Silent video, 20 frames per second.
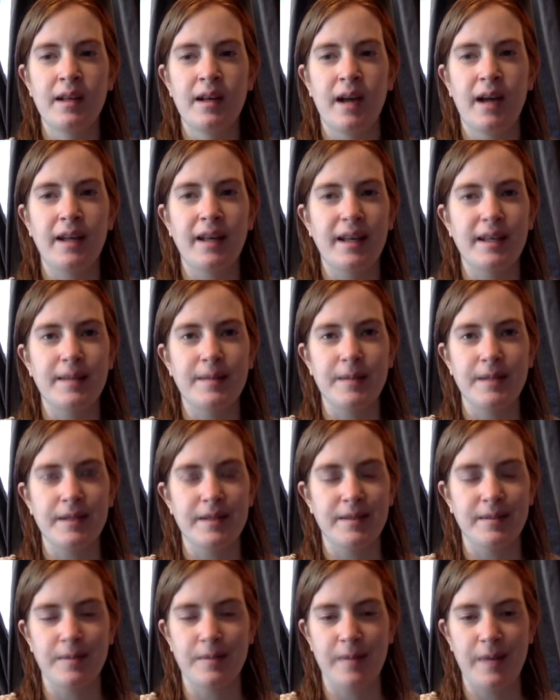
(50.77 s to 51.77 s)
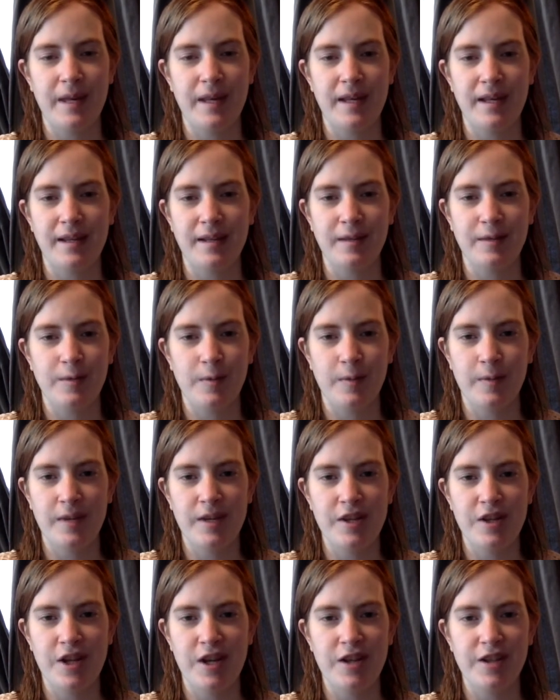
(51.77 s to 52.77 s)
I guess because I've been making so many
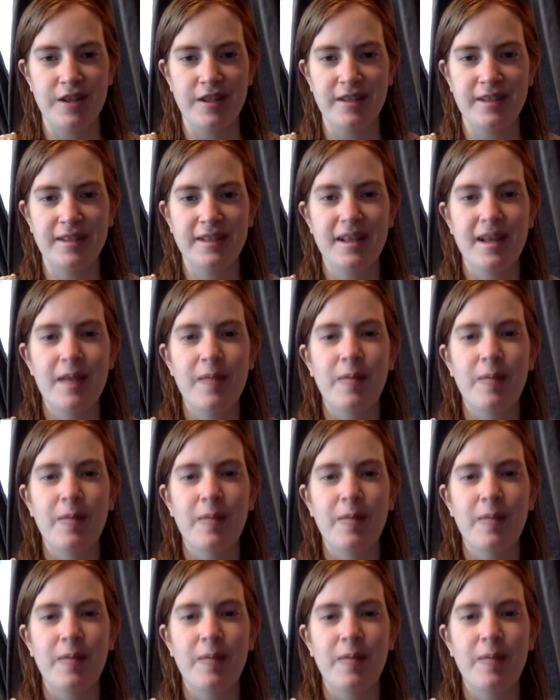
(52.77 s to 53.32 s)
changes.